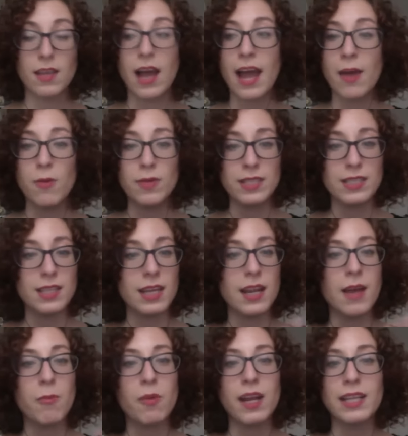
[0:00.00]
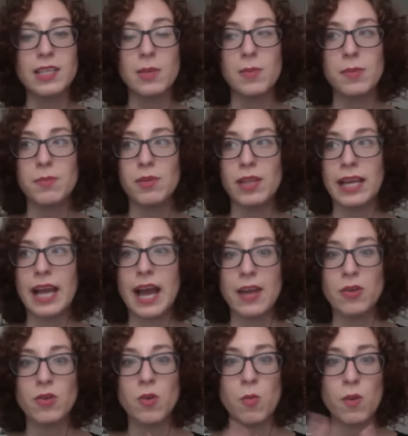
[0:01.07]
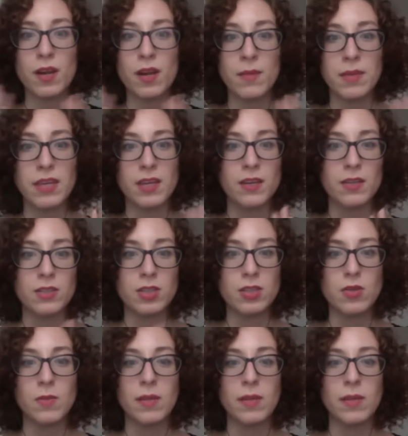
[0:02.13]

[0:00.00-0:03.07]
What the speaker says: I always then when I tell people like I don't know what I'm here to do,